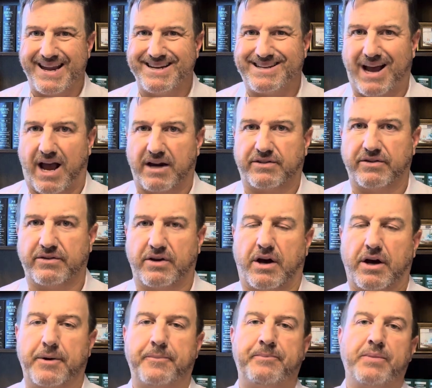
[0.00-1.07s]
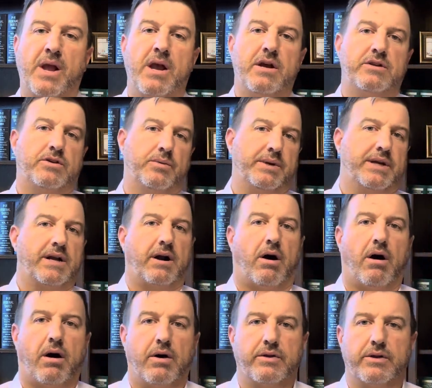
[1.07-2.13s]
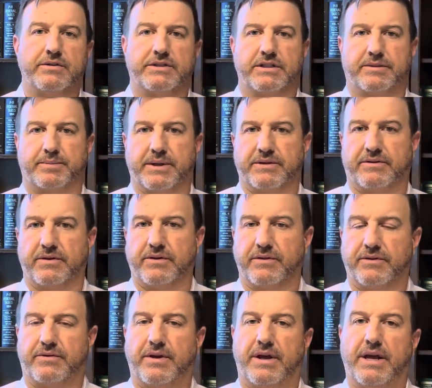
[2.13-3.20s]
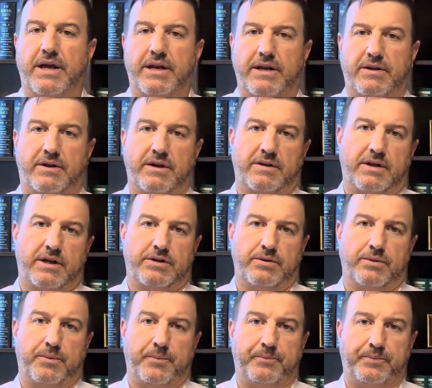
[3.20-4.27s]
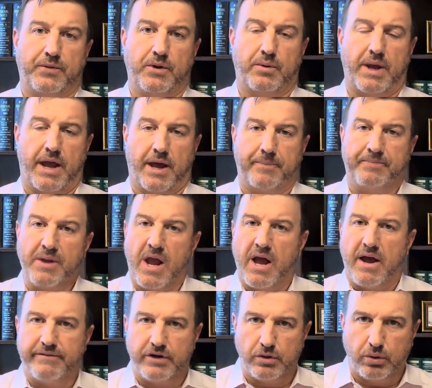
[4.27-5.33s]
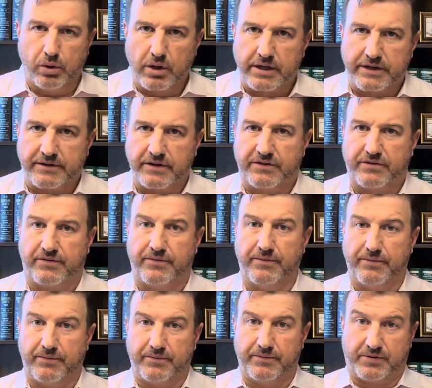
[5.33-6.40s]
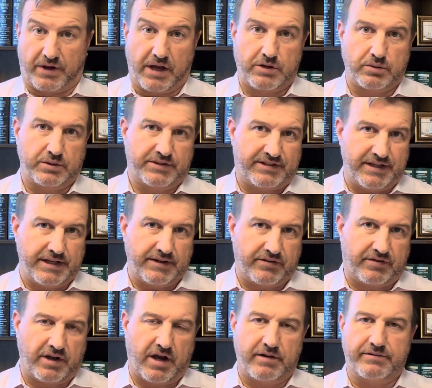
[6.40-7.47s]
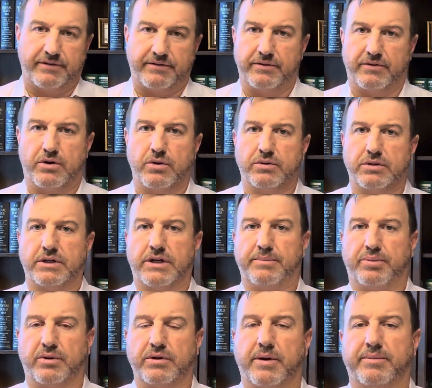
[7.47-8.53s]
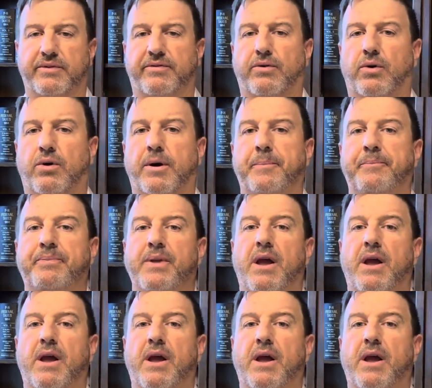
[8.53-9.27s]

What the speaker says: taxes on. So we get all those expenses, anything that you can. If you look at this Schedule C itself, if you Googled it, pulled up a form,